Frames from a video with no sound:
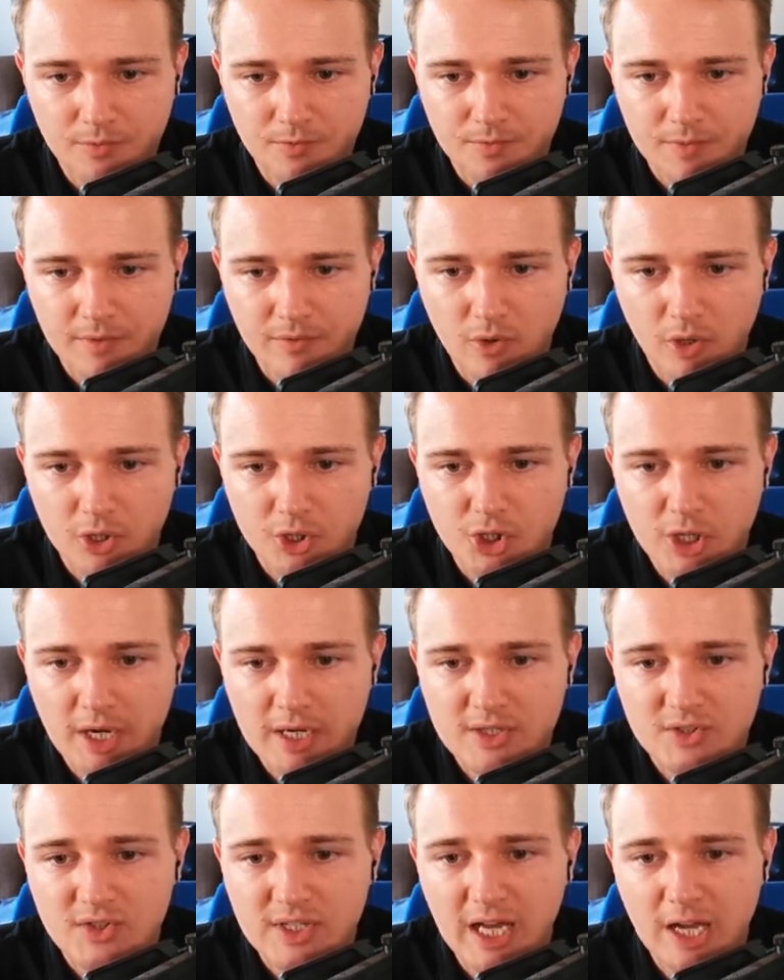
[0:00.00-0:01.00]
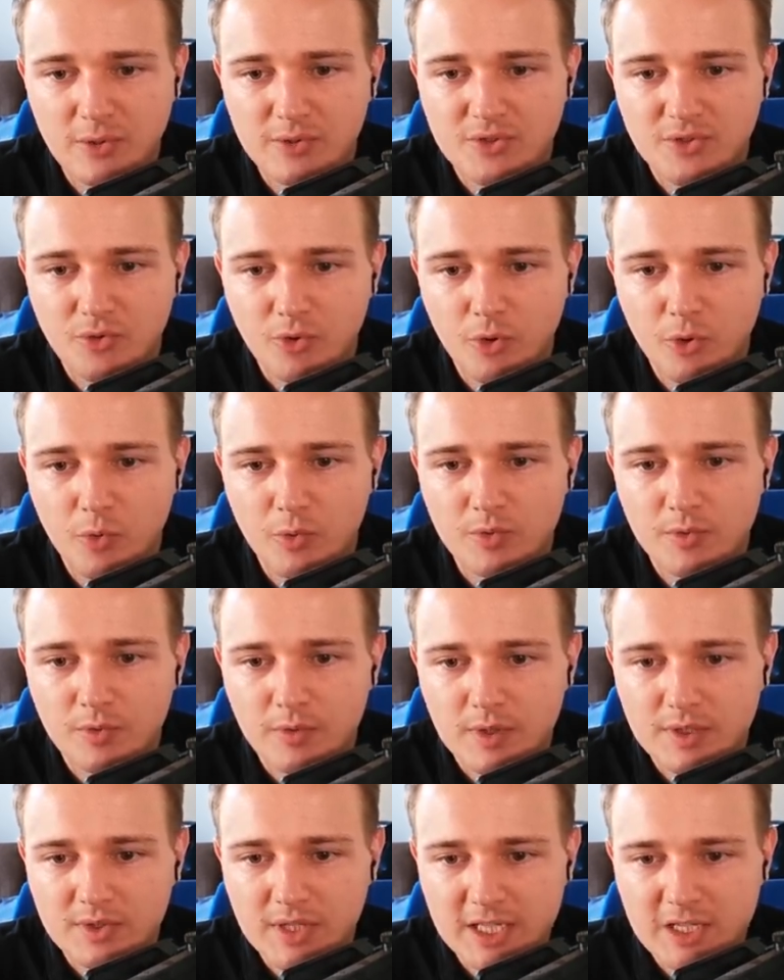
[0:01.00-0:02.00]
They've got a chance. Diallo's through.
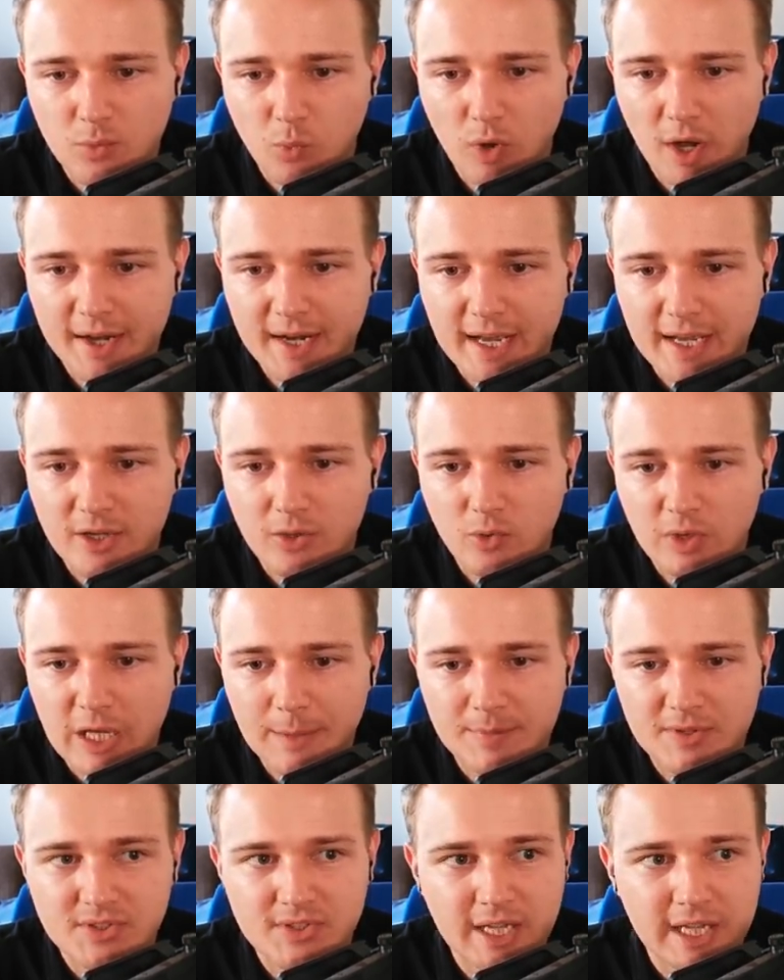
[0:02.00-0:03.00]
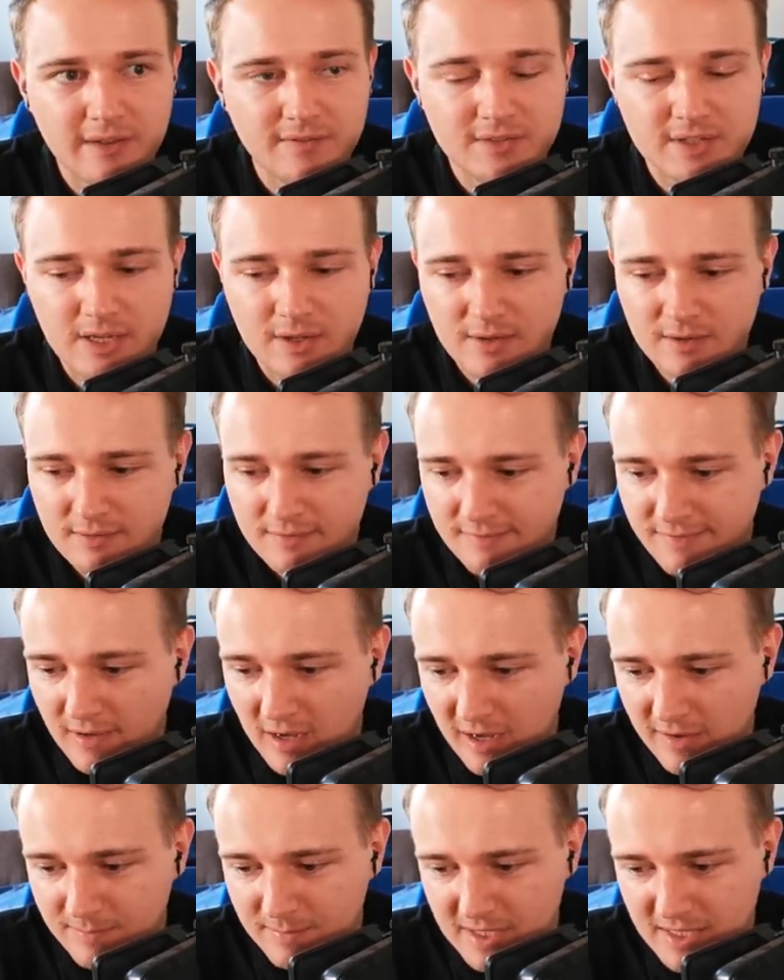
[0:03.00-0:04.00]
Takes a wide angle. Keeper saves it
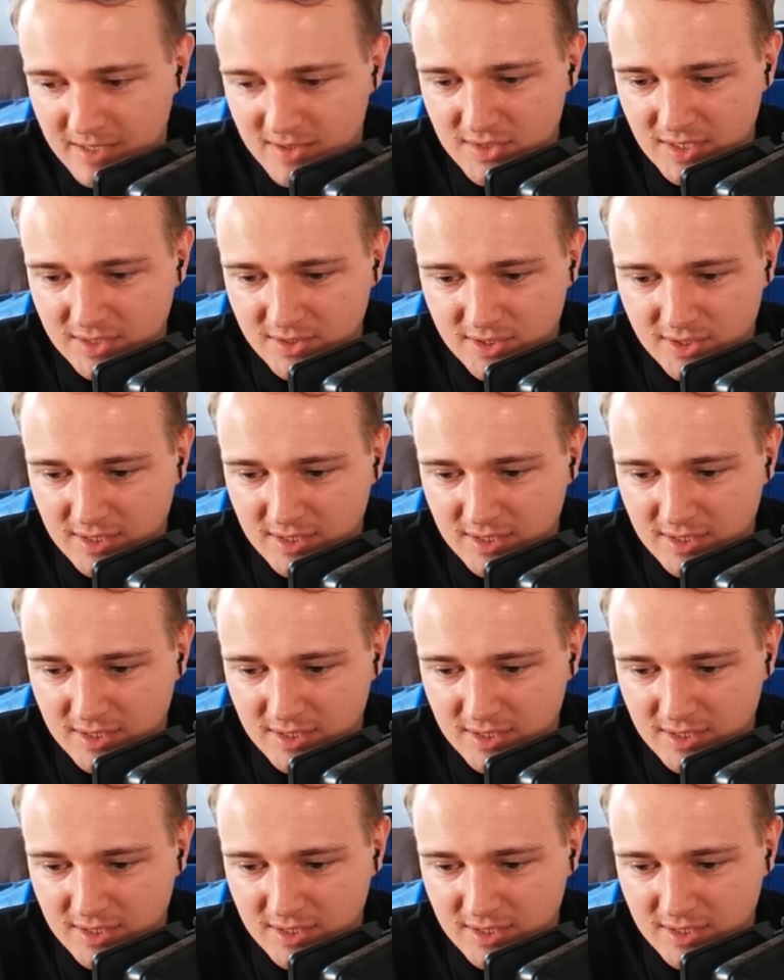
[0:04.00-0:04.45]
5 minutes into the